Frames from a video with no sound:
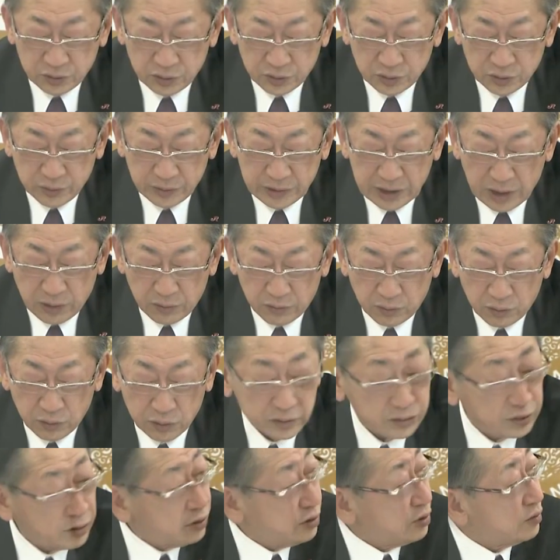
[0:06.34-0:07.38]
The new
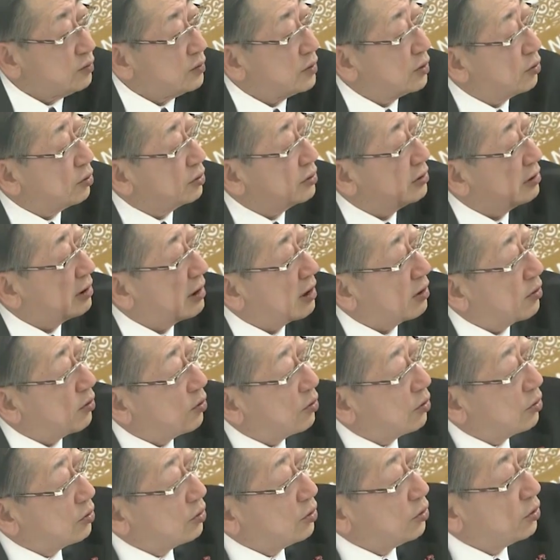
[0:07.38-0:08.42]
line is scheduled to
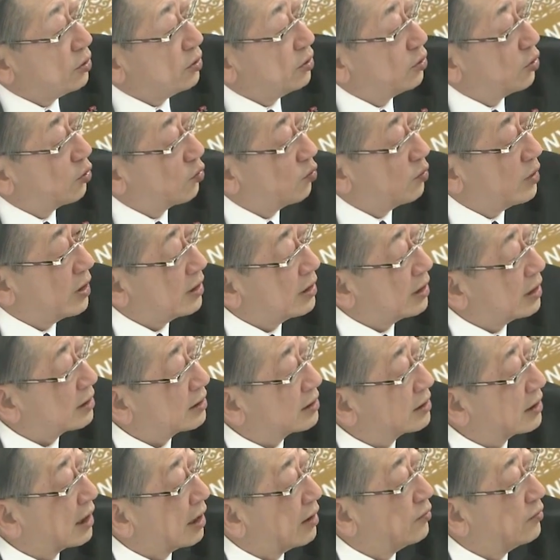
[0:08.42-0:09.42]
open on September 23rd